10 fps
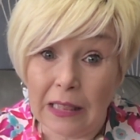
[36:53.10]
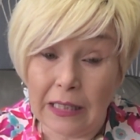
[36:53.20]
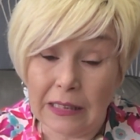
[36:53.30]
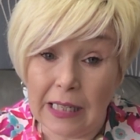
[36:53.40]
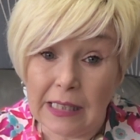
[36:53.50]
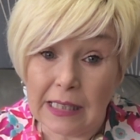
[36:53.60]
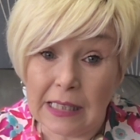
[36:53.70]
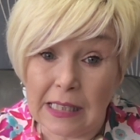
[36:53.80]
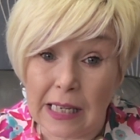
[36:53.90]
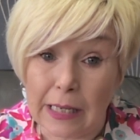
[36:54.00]
little
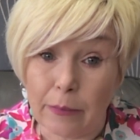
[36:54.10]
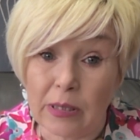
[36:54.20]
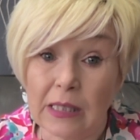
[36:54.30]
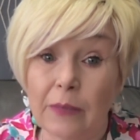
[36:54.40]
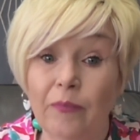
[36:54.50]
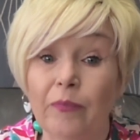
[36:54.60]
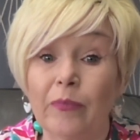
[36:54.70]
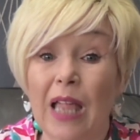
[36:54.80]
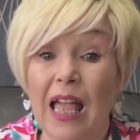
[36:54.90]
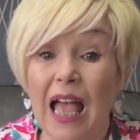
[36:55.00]
hints and tips,
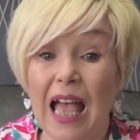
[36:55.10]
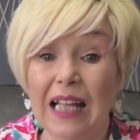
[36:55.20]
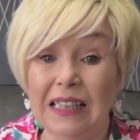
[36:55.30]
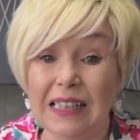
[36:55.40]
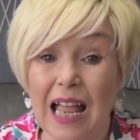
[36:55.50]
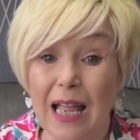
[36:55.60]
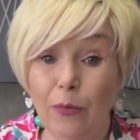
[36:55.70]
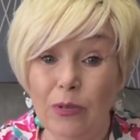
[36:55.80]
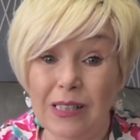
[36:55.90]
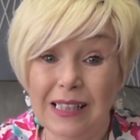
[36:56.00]
and
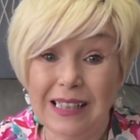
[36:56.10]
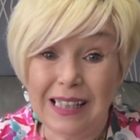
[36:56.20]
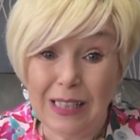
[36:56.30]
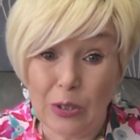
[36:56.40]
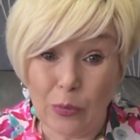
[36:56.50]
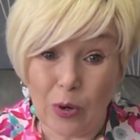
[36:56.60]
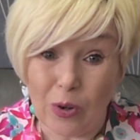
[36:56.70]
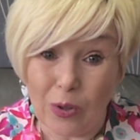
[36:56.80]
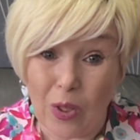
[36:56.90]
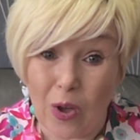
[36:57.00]
I will see you
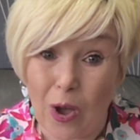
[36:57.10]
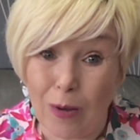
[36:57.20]
all